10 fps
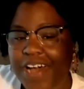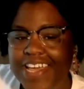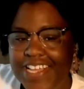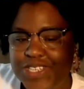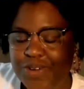
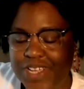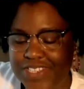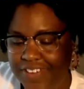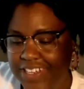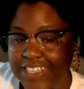what is
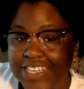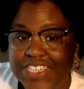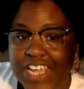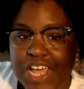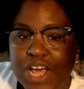Queens
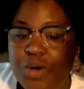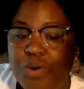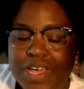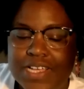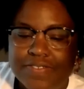Village?
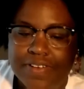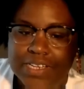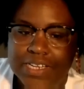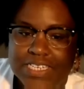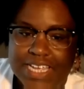Queens
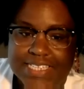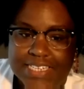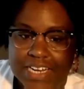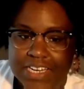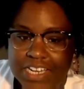Village is
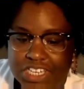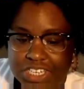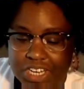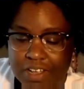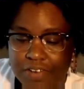an
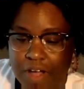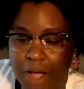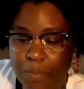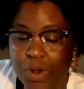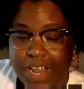initiative
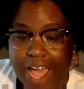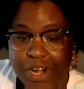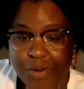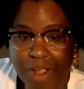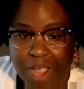run
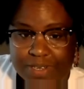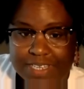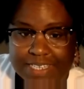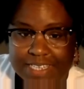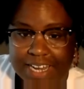out of Cradle,
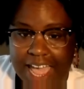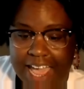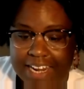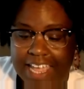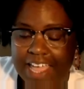
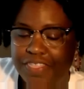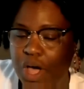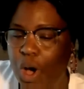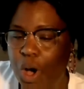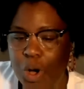Cincinnati, and
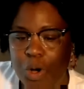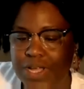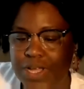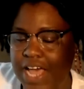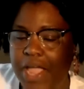the
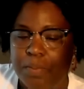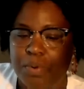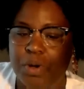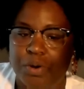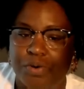whole entire
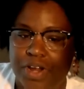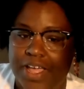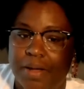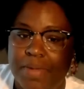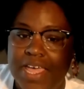
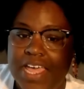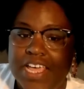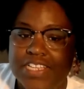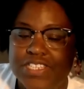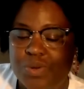program
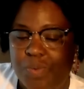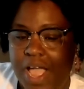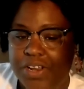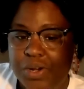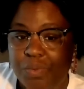is
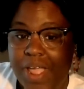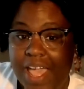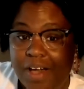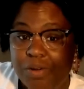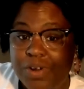surrounded
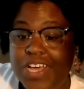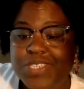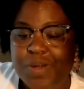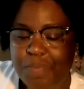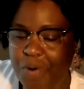around
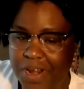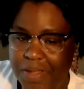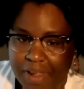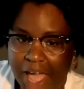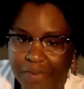
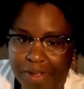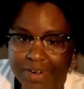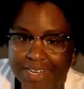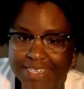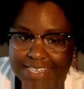supporting Black
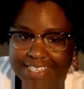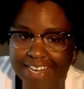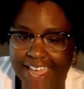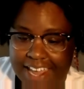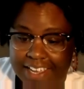women in
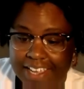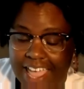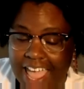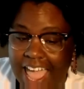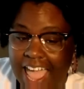
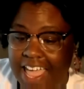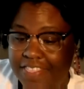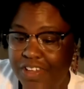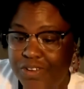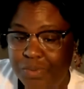Cincinnati.
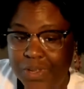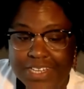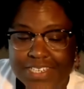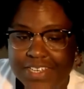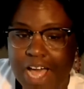And there's
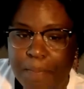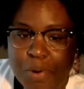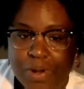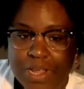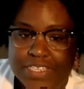really just a
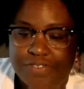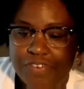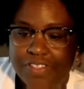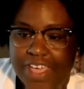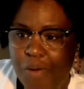couple
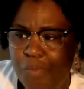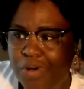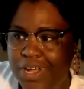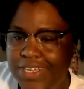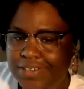reasons for that.
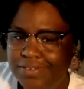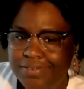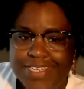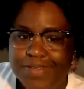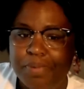One,
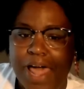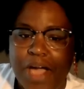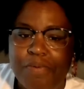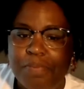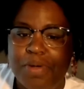just
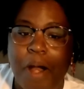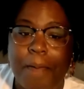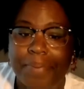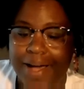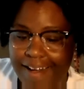Black women
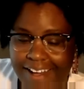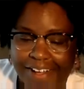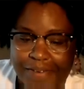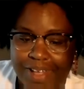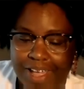are
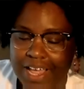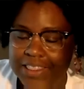bomb.